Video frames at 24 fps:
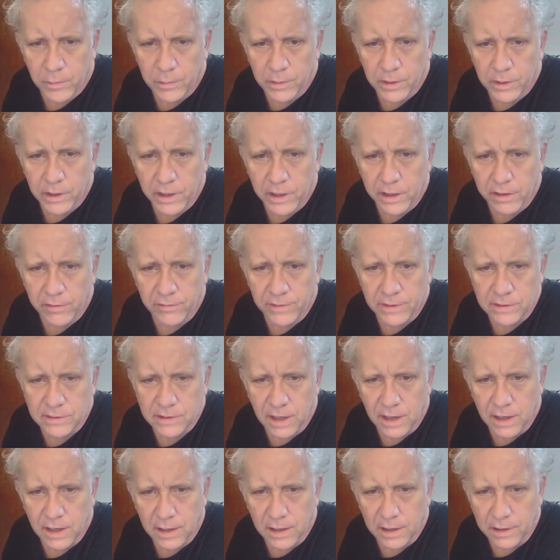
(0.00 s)
If you believe,
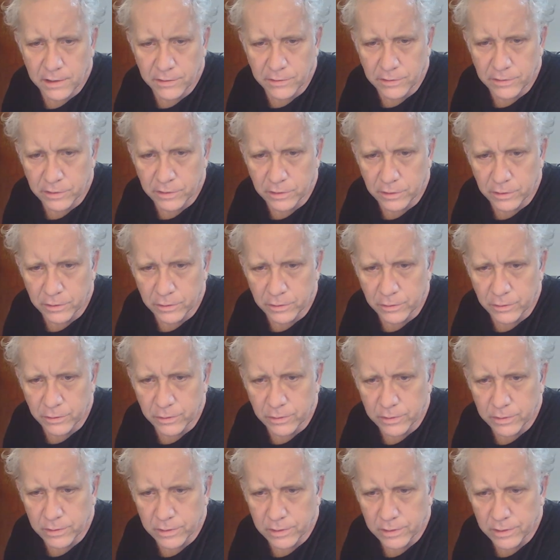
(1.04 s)
as I
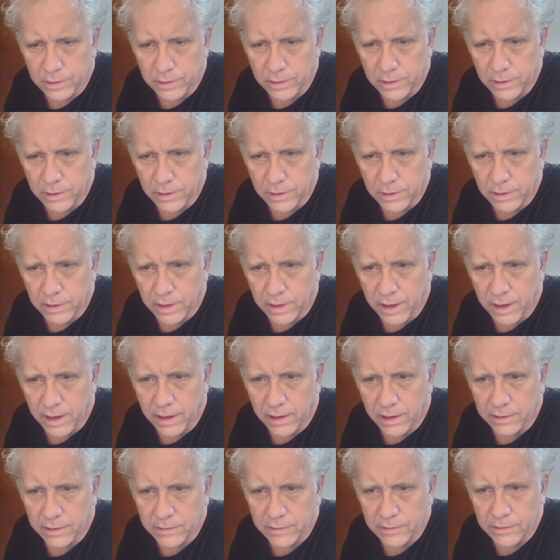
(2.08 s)
do,
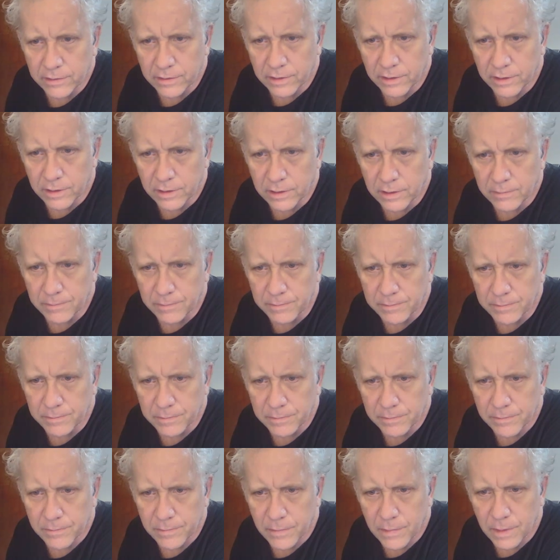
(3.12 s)
that
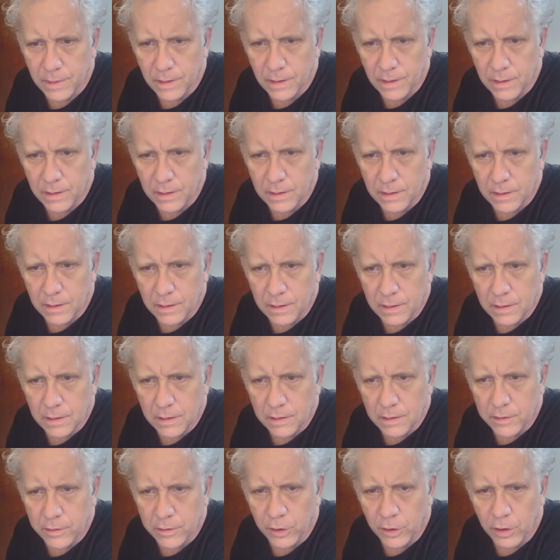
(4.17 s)

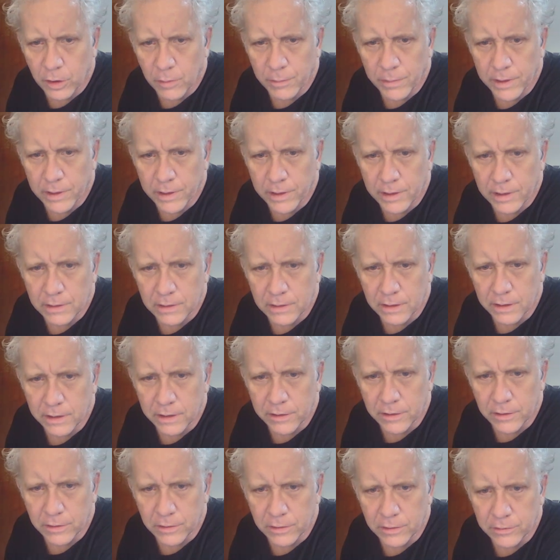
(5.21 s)
European
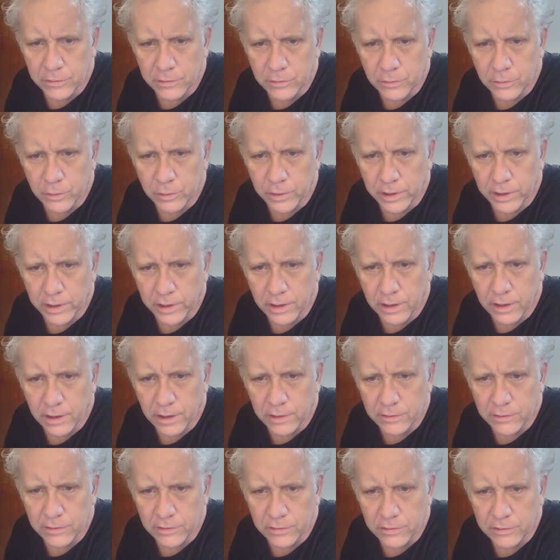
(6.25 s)
leaders
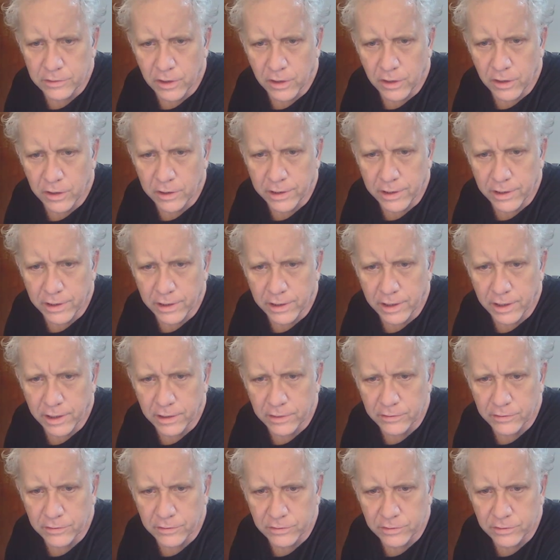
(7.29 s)
organize as talking
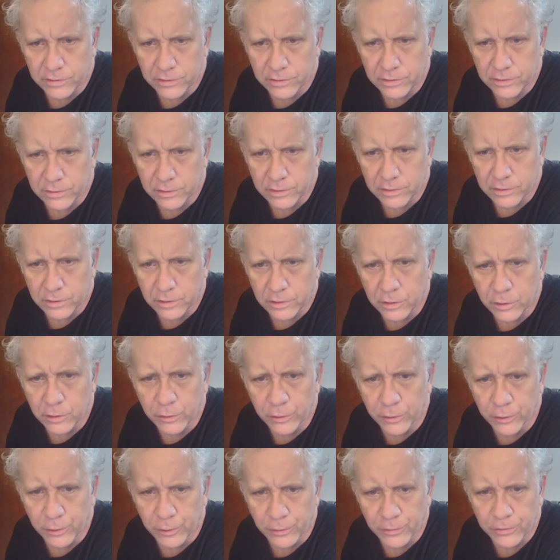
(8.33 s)
heads and
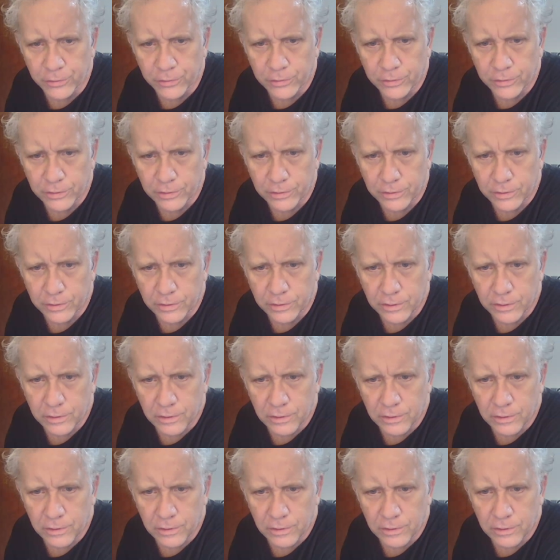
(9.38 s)
kahooters